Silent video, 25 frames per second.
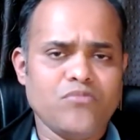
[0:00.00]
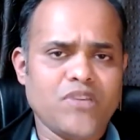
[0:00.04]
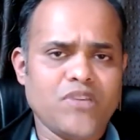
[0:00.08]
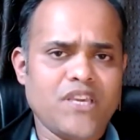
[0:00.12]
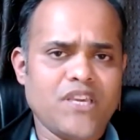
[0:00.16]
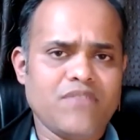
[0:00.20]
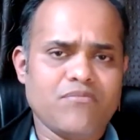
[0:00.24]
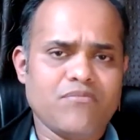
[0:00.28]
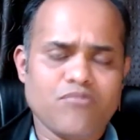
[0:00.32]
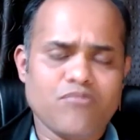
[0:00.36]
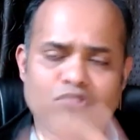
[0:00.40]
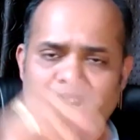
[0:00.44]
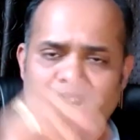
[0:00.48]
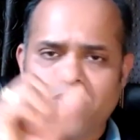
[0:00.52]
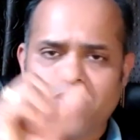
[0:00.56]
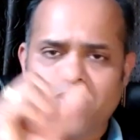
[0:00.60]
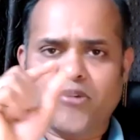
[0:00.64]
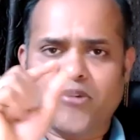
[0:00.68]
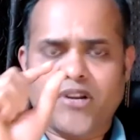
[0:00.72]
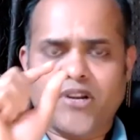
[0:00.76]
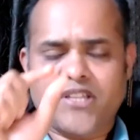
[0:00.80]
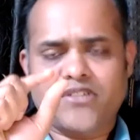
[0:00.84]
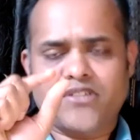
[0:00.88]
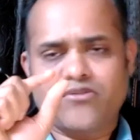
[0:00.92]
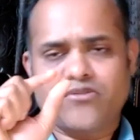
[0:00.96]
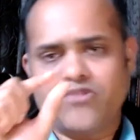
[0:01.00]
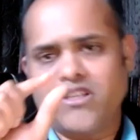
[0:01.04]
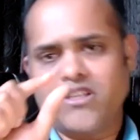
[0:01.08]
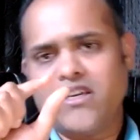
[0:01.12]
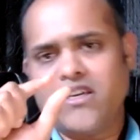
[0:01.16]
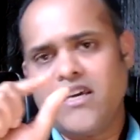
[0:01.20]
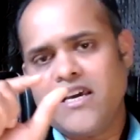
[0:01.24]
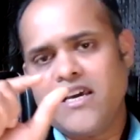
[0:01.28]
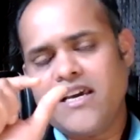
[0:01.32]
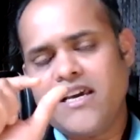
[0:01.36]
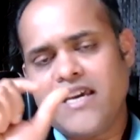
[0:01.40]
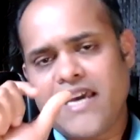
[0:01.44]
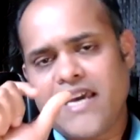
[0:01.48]
give more importance to the
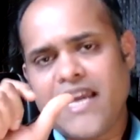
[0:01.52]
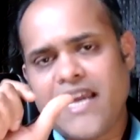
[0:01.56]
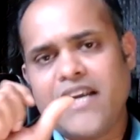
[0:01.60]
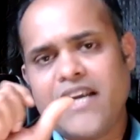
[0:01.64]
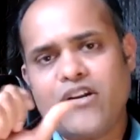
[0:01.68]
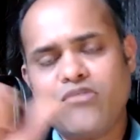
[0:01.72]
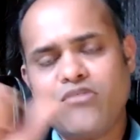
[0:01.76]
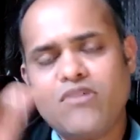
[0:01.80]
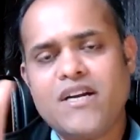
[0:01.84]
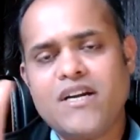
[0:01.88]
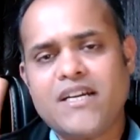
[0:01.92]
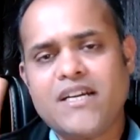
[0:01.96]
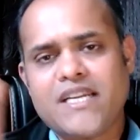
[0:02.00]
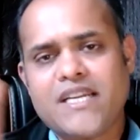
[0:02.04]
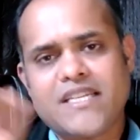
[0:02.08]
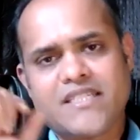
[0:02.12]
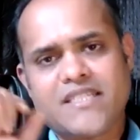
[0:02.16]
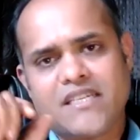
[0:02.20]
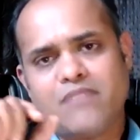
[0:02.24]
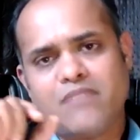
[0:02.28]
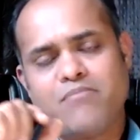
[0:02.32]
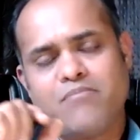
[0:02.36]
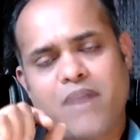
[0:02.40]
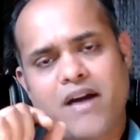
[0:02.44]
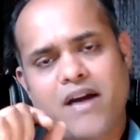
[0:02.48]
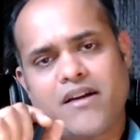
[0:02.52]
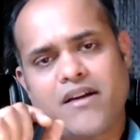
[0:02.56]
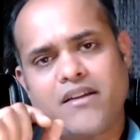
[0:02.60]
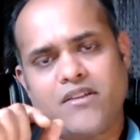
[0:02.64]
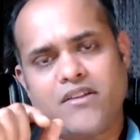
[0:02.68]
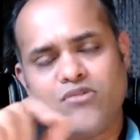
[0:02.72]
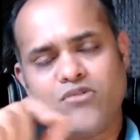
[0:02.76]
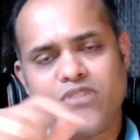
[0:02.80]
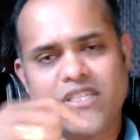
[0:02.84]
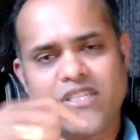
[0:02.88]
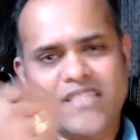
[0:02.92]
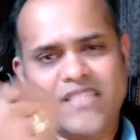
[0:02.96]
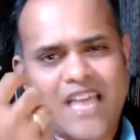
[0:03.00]
end-to-end testing part
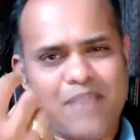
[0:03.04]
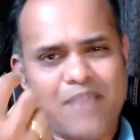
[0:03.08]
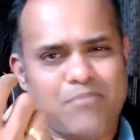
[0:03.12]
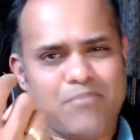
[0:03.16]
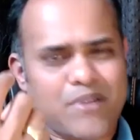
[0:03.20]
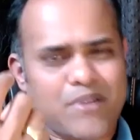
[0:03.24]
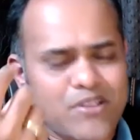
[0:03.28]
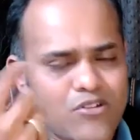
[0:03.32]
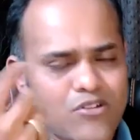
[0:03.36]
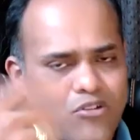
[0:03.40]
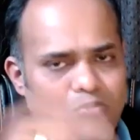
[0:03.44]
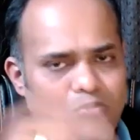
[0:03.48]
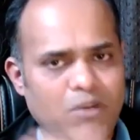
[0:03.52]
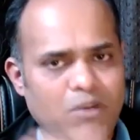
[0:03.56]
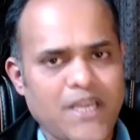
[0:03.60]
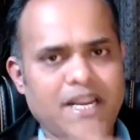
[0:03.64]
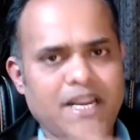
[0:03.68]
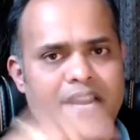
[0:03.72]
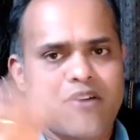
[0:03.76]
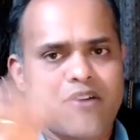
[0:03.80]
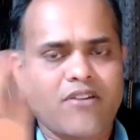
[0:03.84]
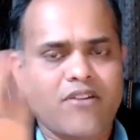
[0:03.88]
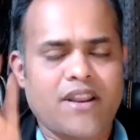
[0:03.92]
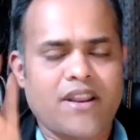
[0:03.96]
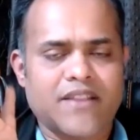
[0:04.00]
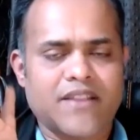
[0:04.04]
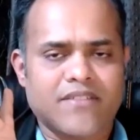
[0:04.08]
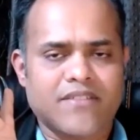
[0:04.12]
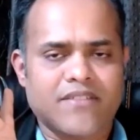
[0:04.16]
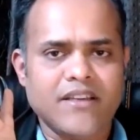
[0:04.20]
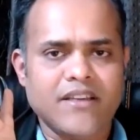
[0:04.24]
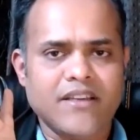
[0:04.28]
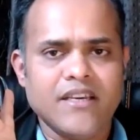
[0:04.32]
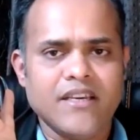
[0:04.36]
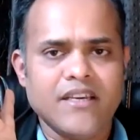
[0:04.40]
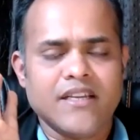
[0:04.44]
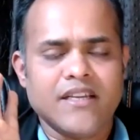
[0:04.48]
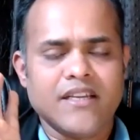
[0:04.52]
using Cypress or Playwright or
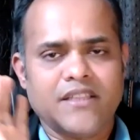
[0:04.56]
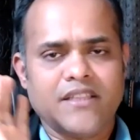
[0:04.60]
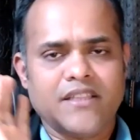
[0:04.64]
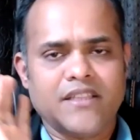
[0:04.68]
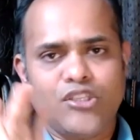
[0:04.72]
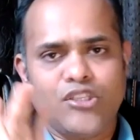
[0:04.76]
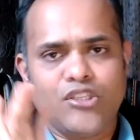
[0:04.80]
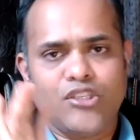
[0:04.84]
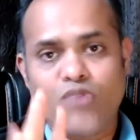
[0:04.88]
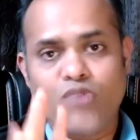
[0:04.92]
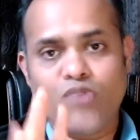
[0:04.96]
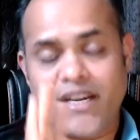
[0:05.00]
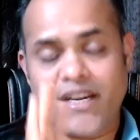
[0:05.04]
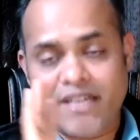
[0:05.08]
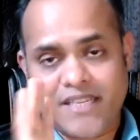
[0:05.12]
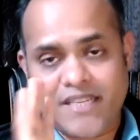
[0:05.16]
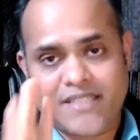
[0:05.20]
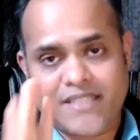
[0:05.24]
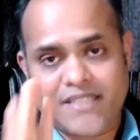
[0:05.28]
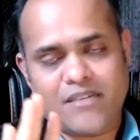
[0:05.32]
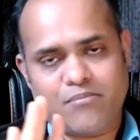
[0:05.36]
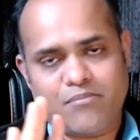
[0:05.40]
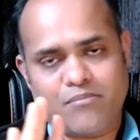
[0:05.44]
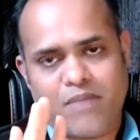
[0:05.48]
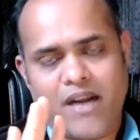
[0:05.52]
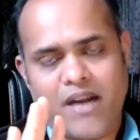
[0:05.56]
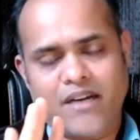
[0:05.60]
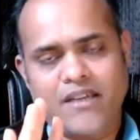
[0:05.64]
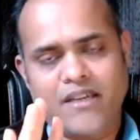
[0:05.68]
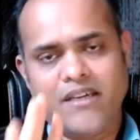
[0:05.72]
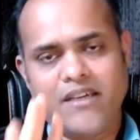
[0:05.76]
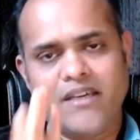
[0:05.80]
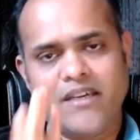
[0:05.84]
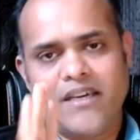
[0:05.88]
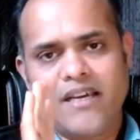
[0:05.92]
anything, the UI testing part.